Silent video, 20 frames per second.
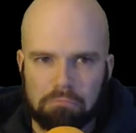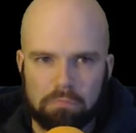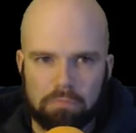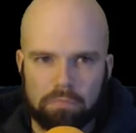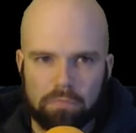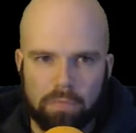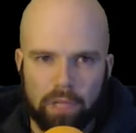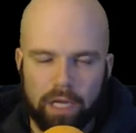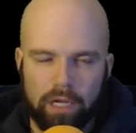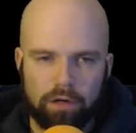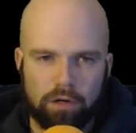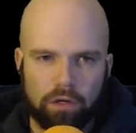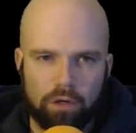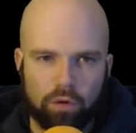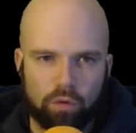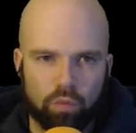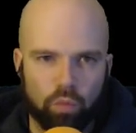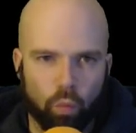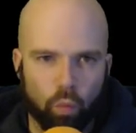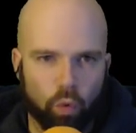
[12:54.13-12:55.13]
I don't know,
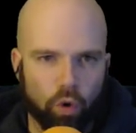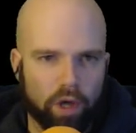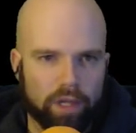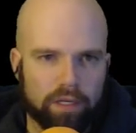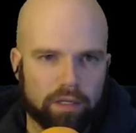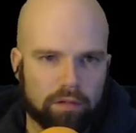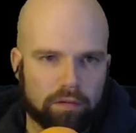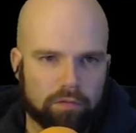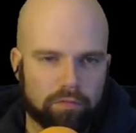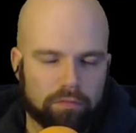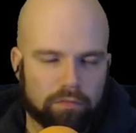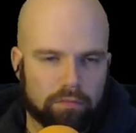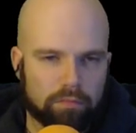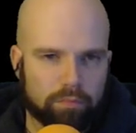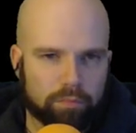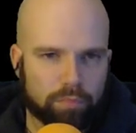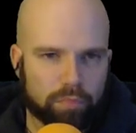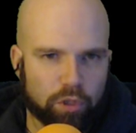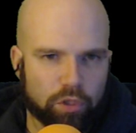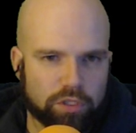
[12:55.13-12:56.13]
one
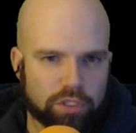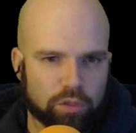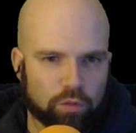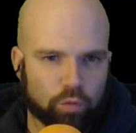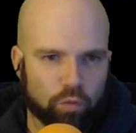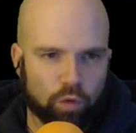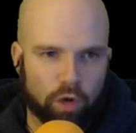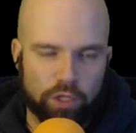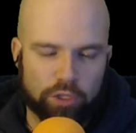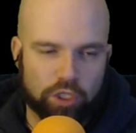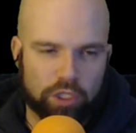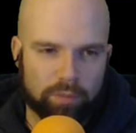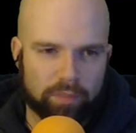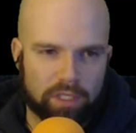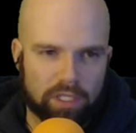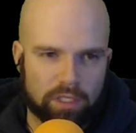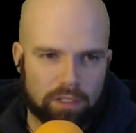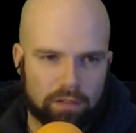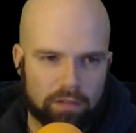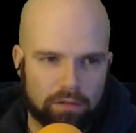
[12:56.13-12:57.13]
person watching
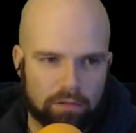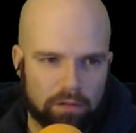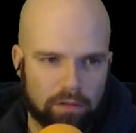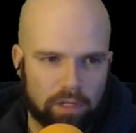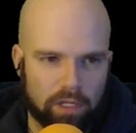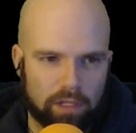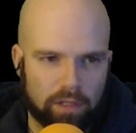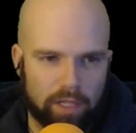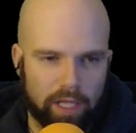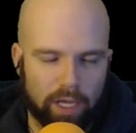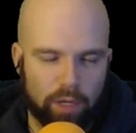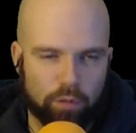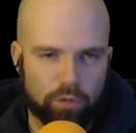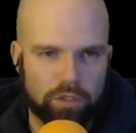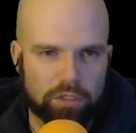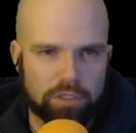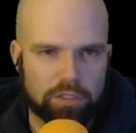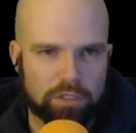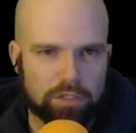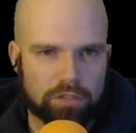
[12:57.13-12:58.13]
me, and that
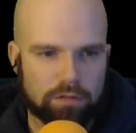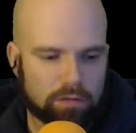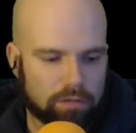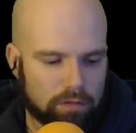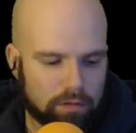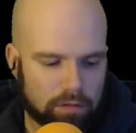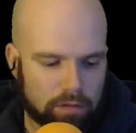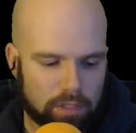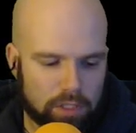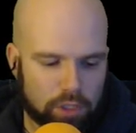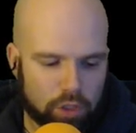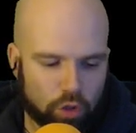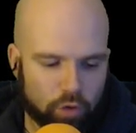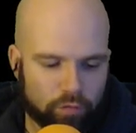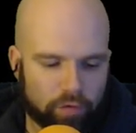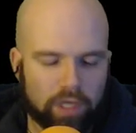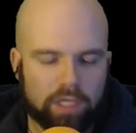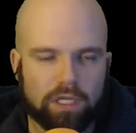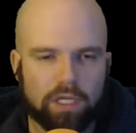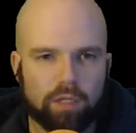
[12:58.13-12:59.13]
was Ego
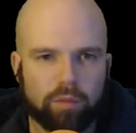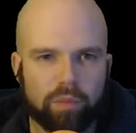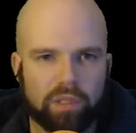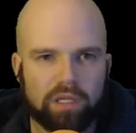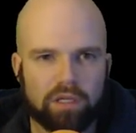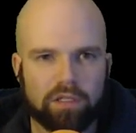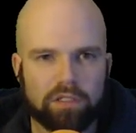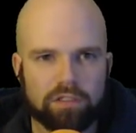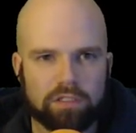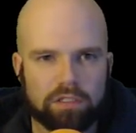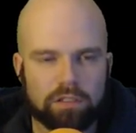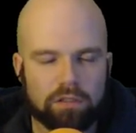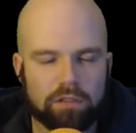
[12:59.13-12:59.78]
Viking, because